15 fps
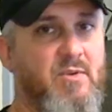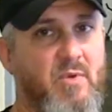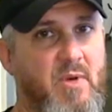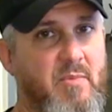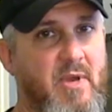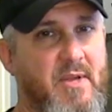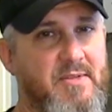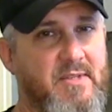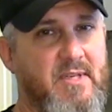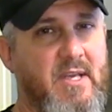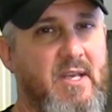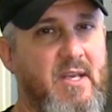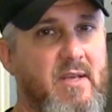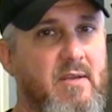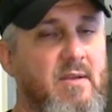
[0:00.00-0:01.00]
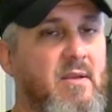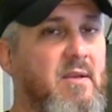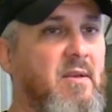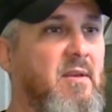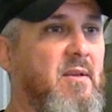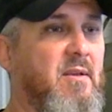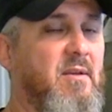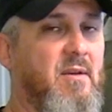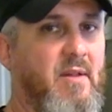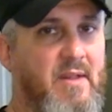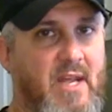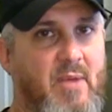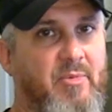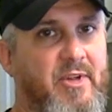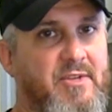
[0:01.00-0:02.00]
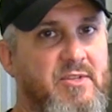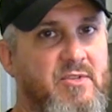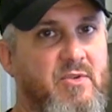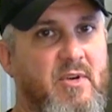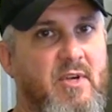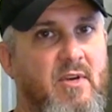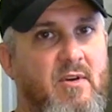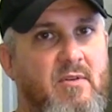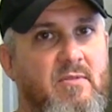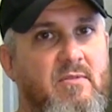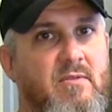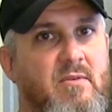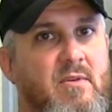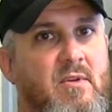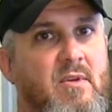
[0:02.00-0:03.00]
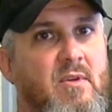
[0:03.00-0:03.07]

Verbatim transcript: 20 miles a day on the Appalachian Trail,